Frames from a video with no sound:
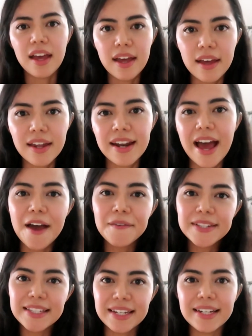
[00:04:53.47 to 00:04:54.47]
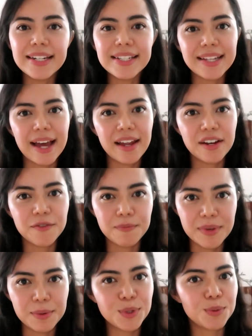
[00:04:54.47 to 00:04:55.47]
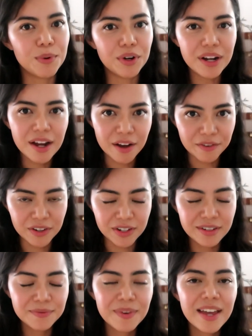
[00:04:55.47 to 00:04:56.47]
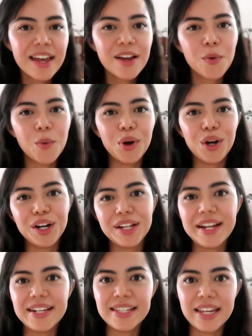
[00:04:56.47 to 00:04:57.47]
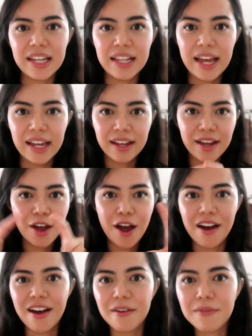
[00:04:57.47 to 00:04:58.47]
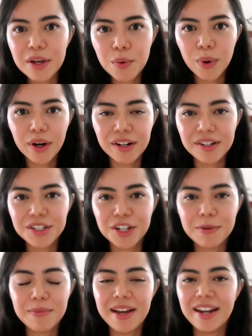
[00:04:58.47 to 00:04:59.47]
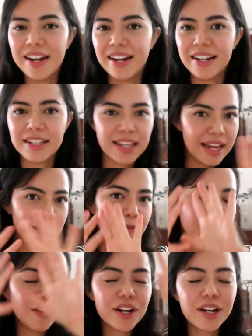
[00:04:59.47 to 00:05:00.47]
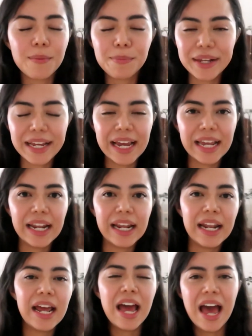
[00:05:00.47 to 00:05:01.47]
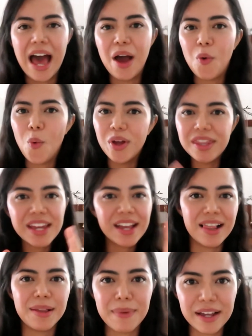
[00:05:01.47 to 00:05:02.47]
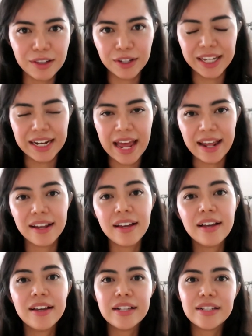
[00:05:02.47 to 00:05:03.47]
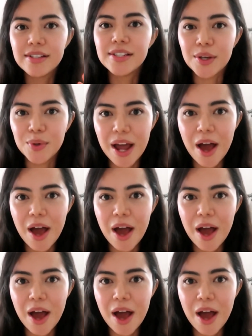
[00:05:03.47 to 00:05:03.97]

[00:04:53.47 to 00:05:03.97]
And I've seen this kind of memes very often where they say like a big word in German and it's like very complicated and what the hell am I looking at? So